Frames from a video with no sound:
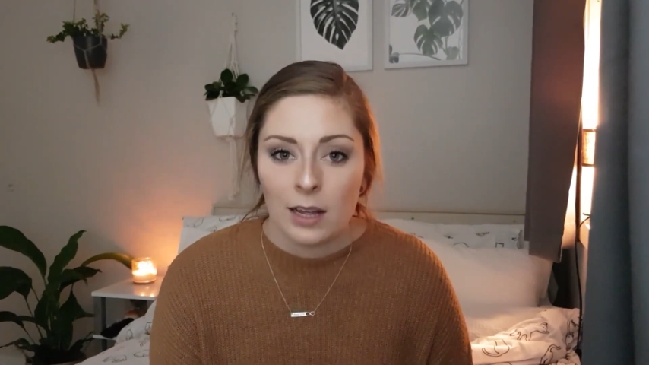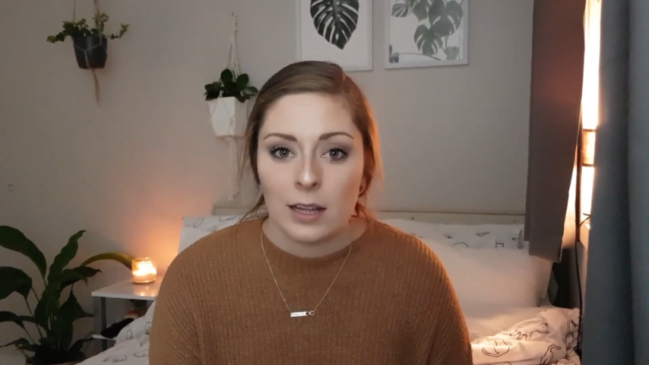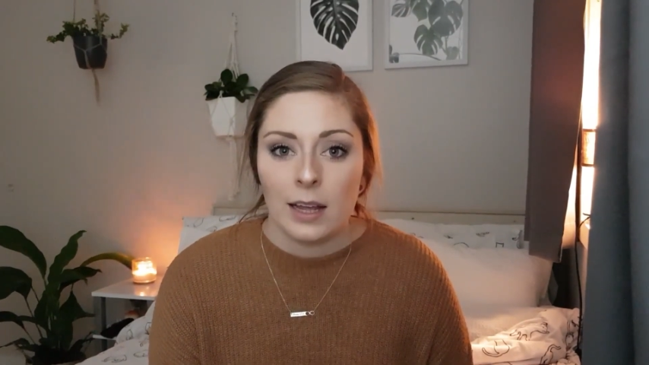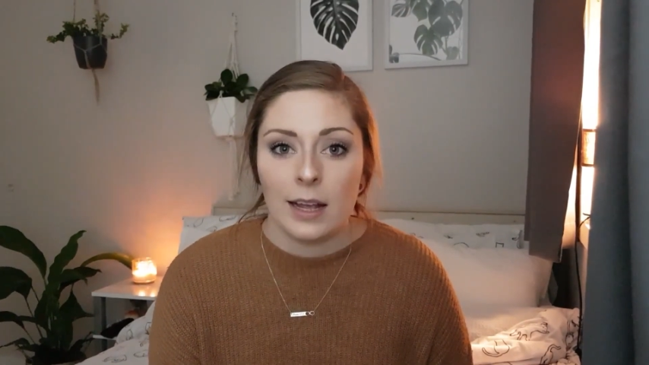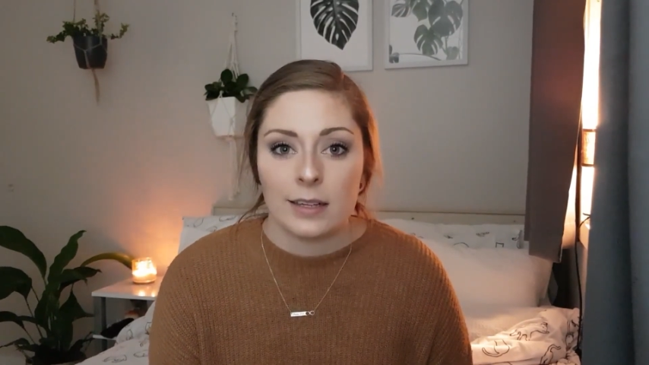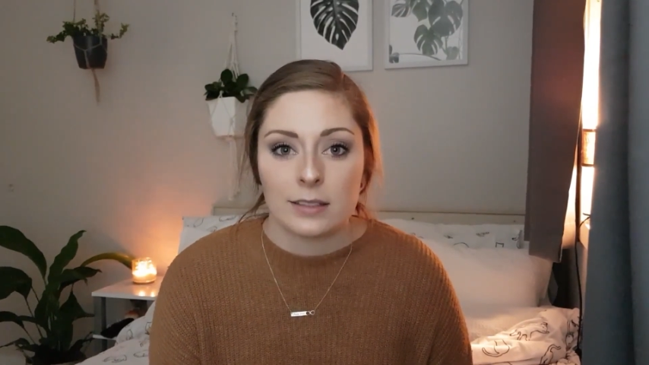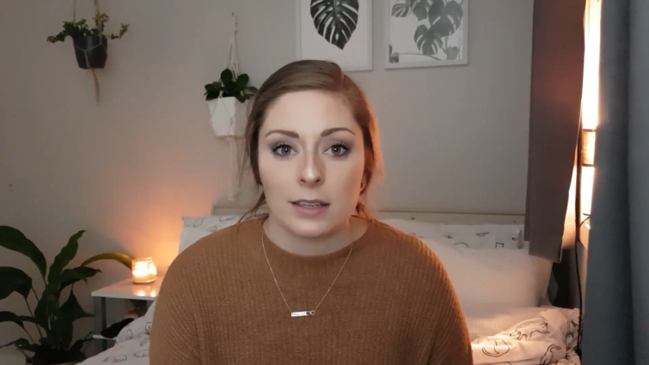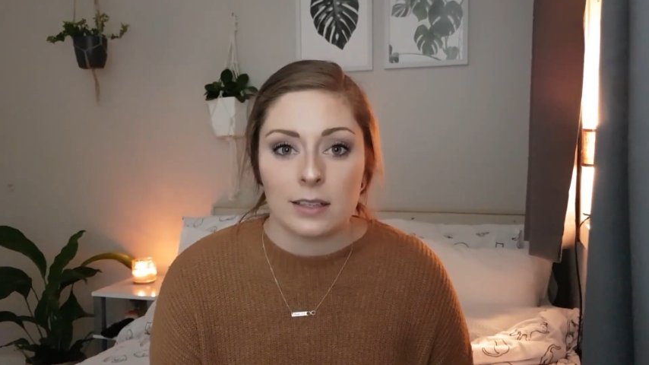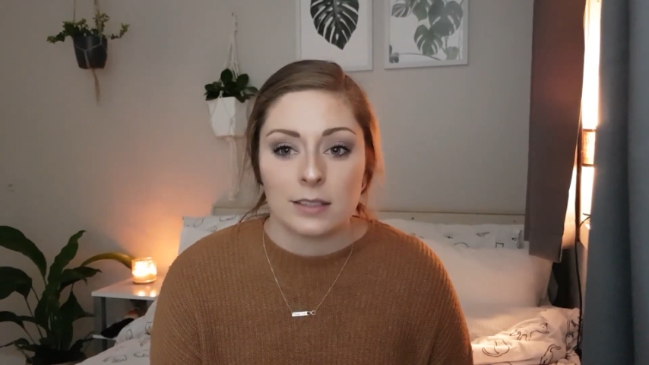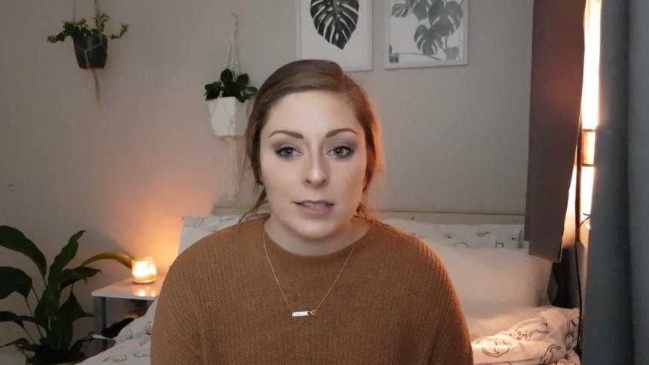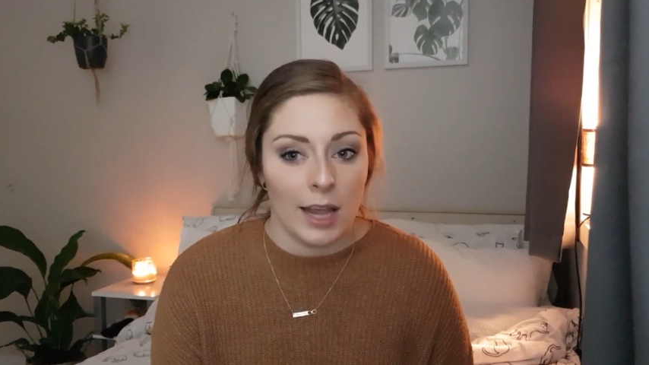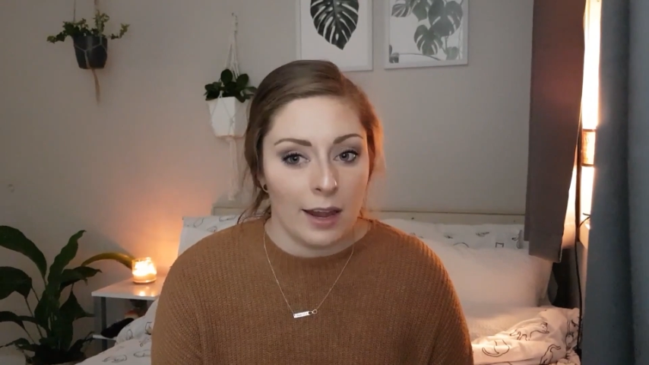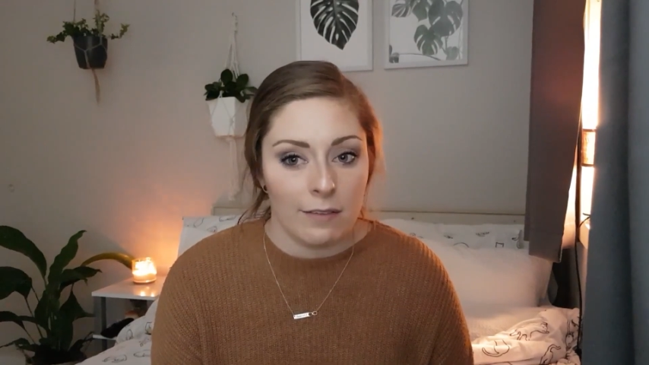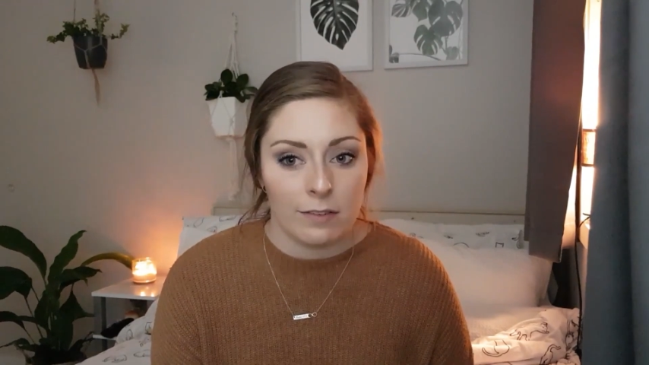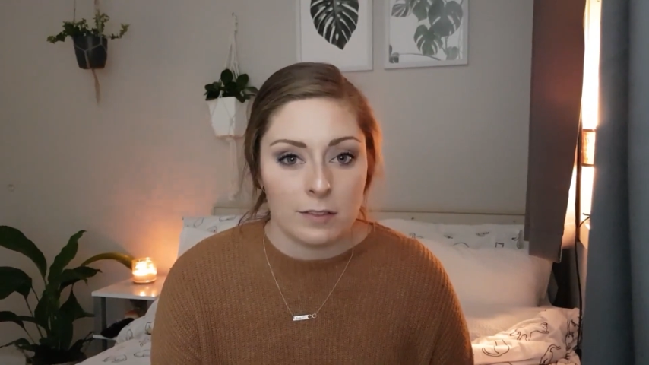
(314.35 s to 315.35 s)
It's
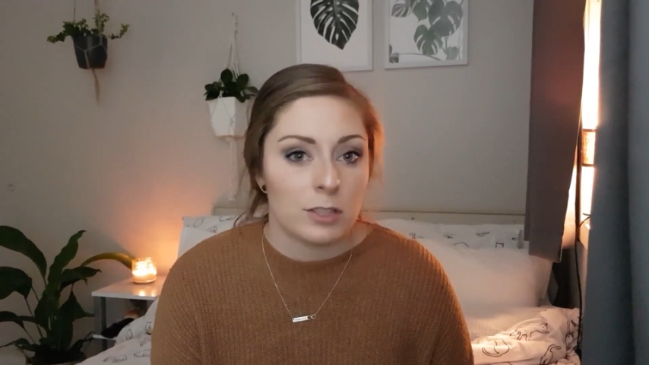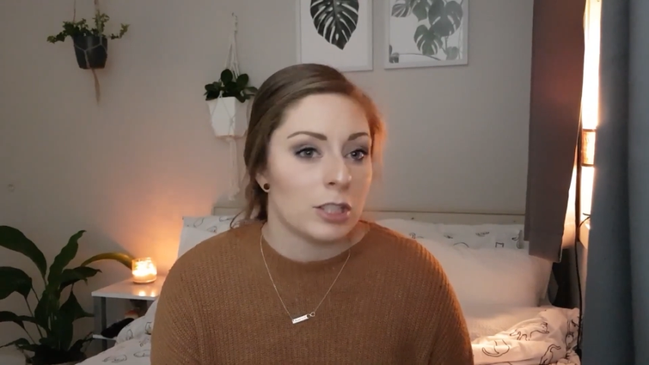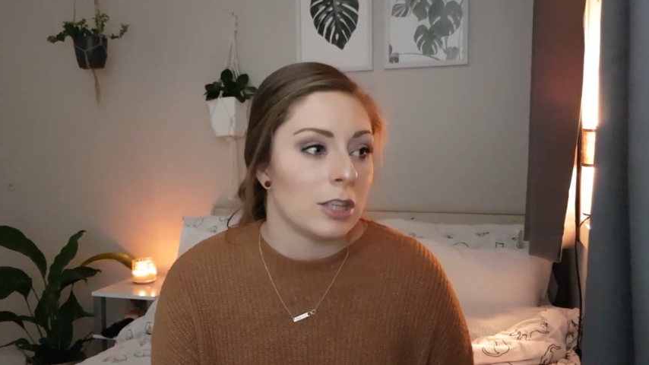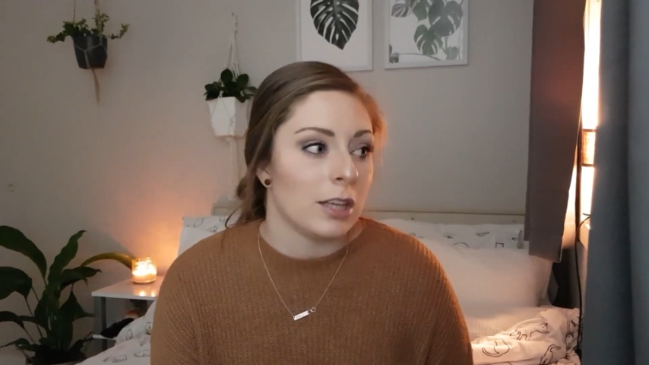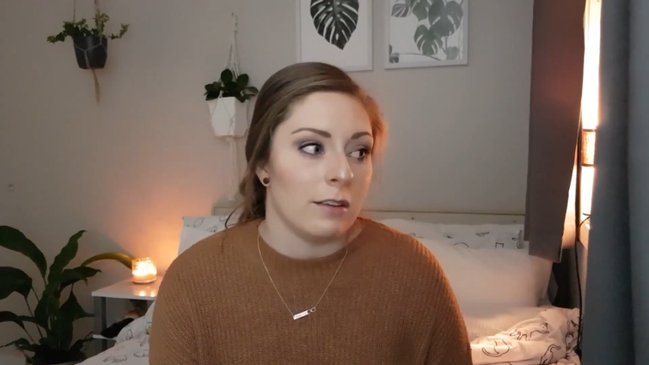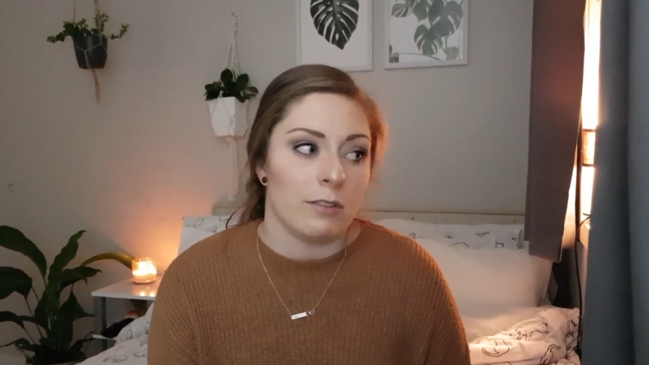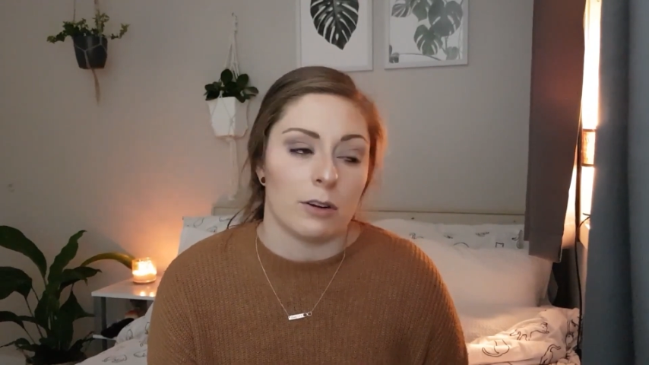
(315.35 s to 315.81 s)
safe to leave